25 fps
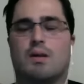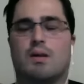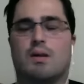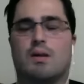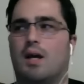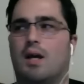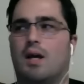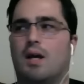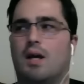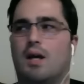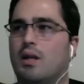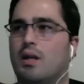
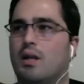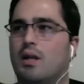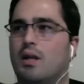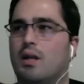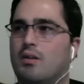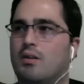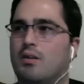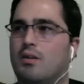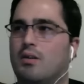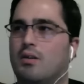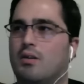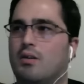I
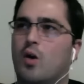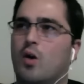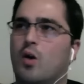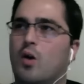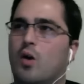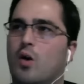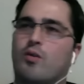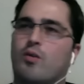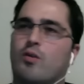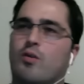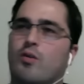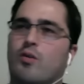mean, to
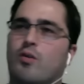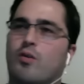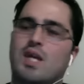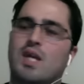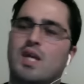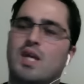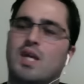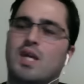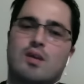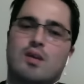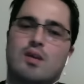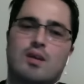go from
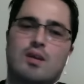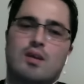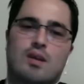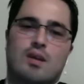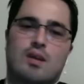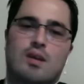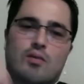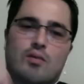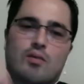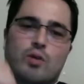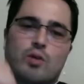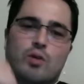
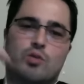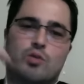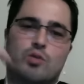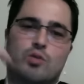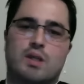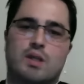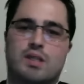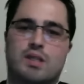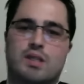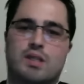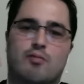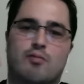even, which
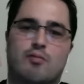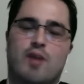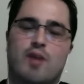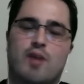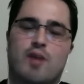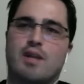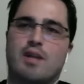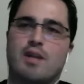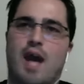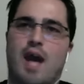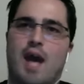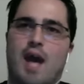wasn't a
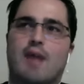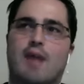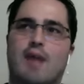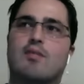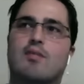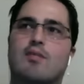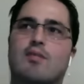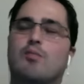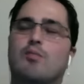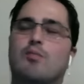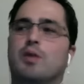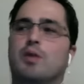
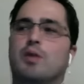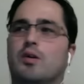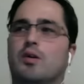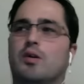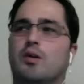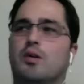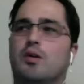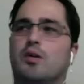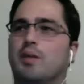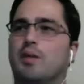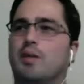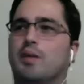fantastic
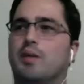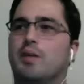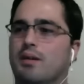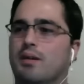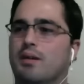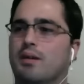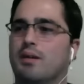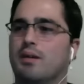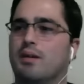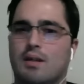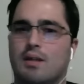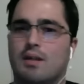build, but
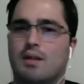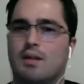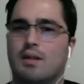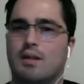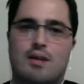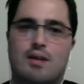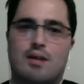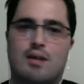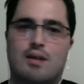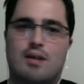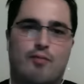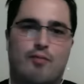the the
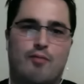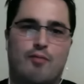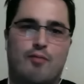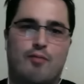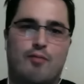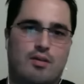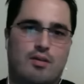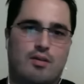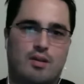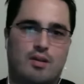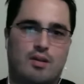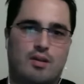TIE
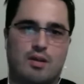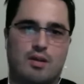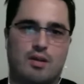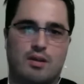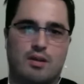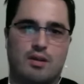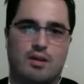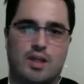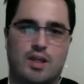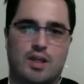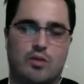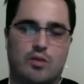fighter that
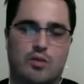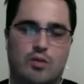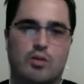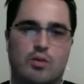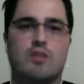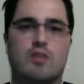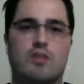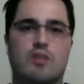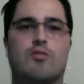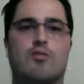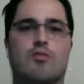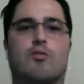they that they
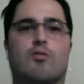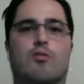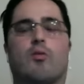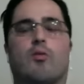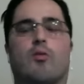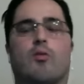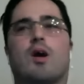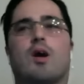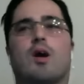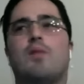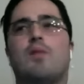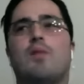released you
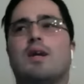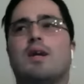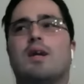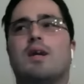for. I mean,